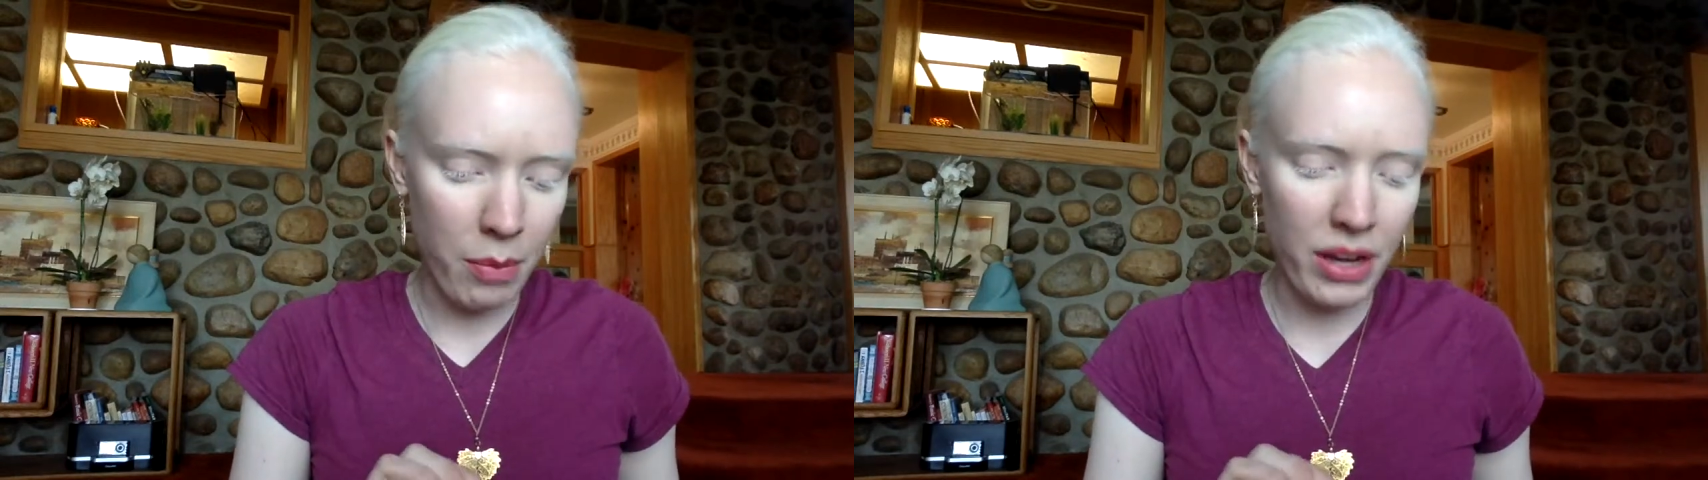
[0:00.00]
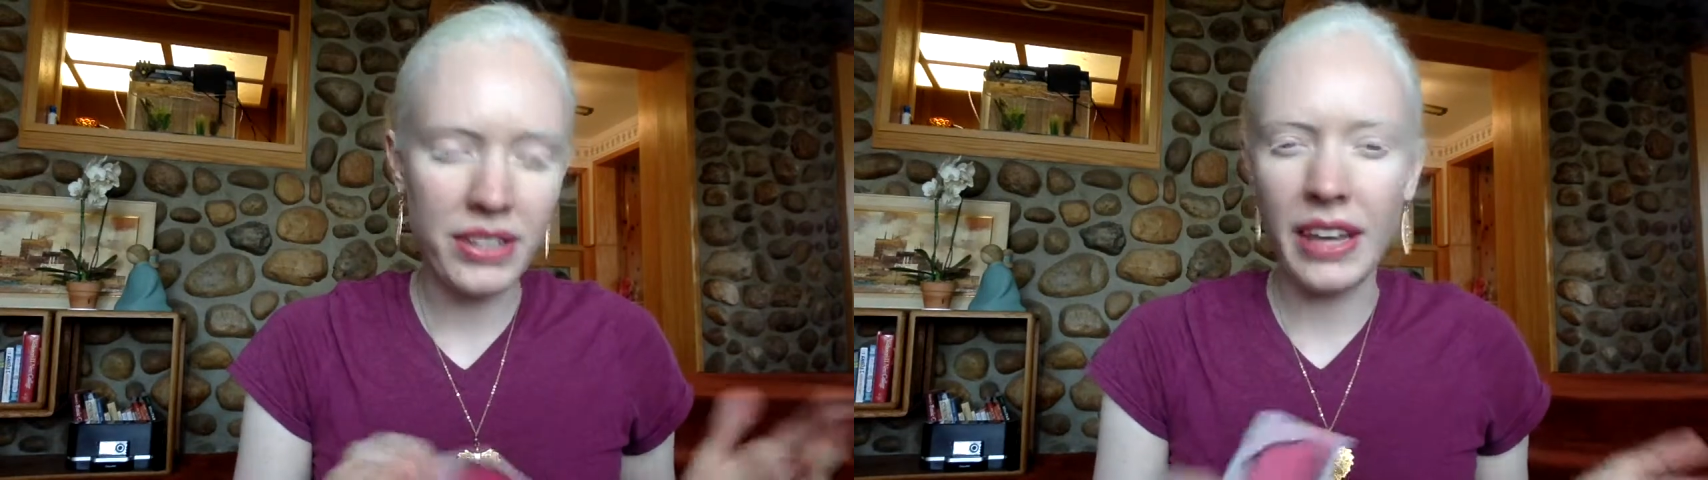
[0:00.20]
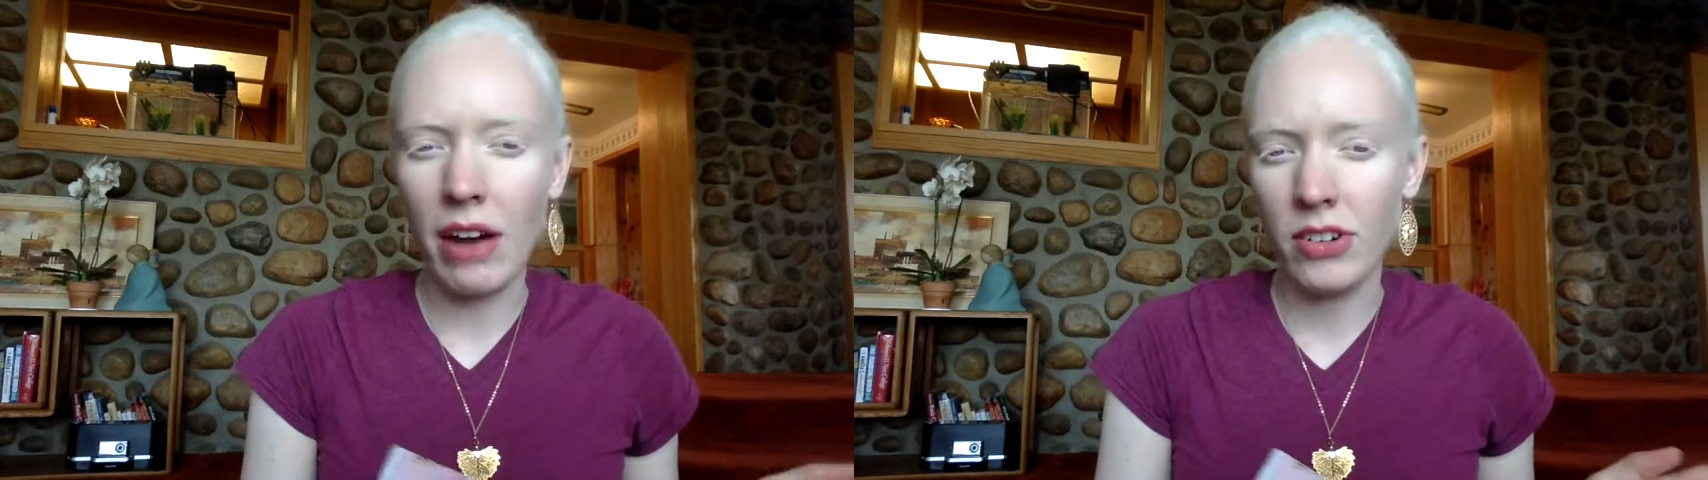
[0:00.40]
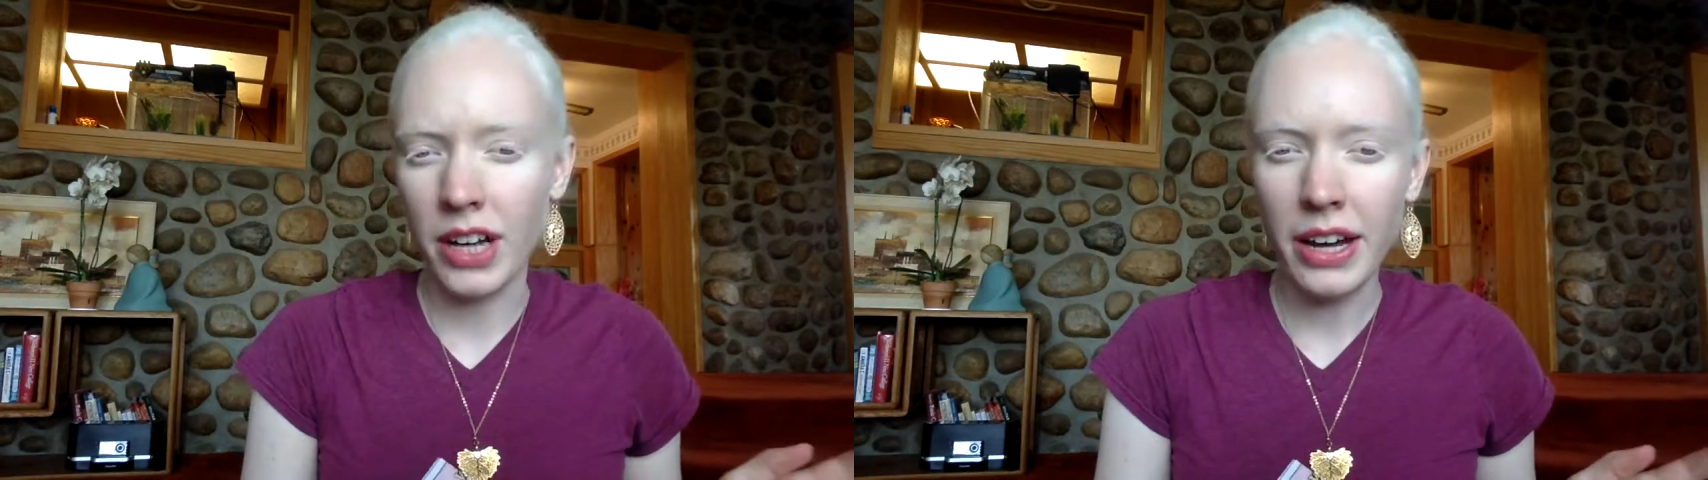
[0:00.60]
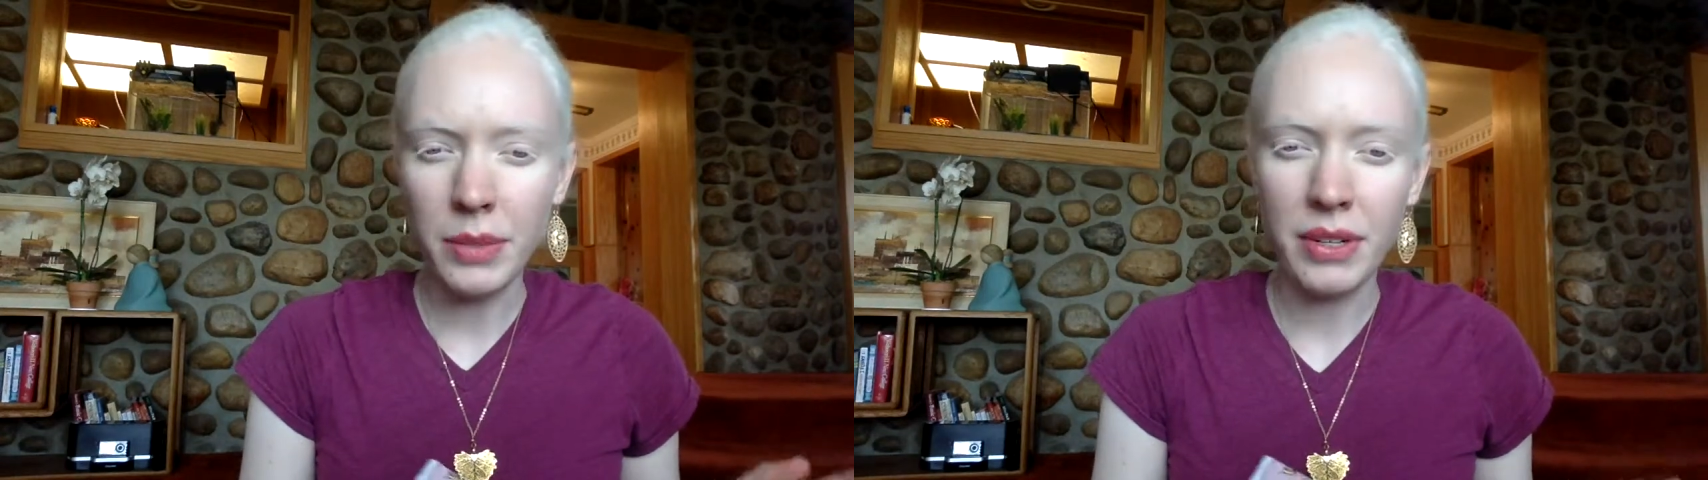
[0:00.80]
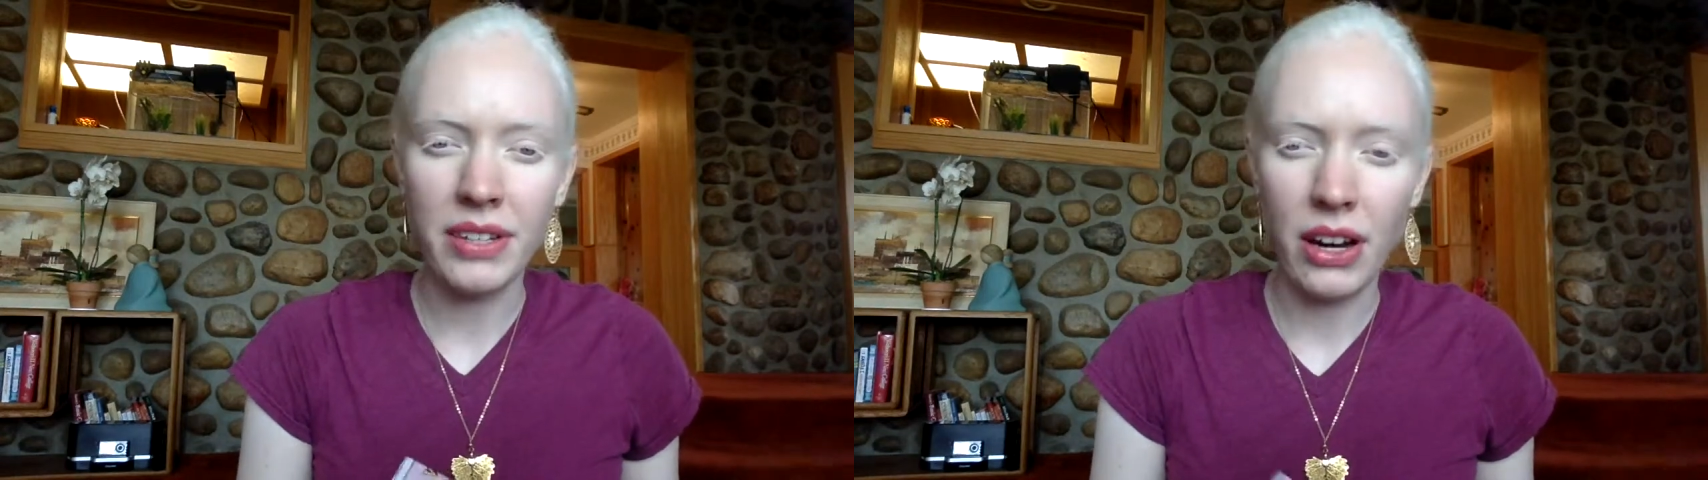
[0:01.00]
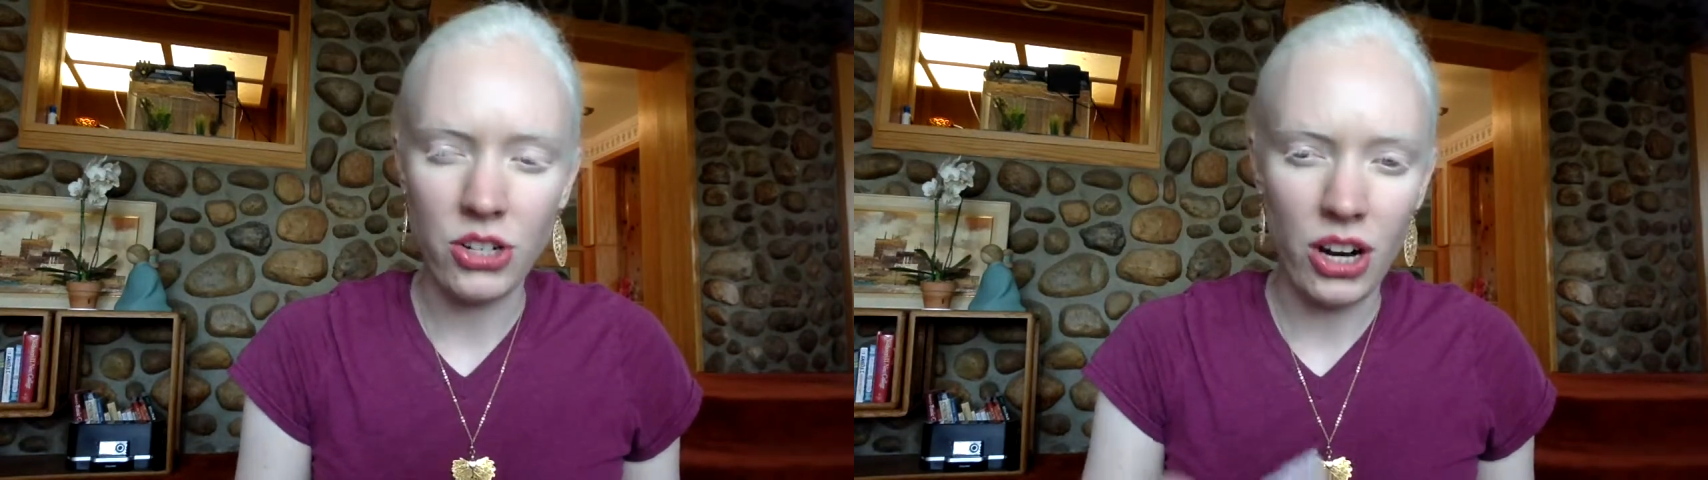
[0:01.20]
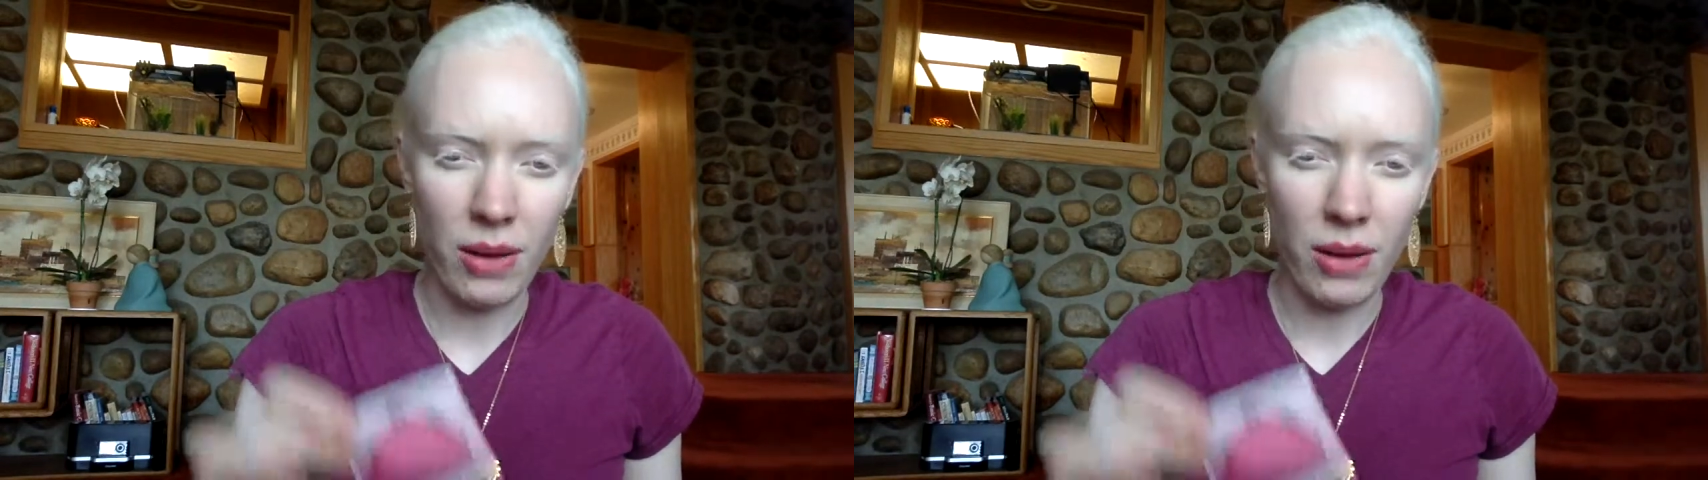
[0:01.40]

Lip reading: is the advertisement section,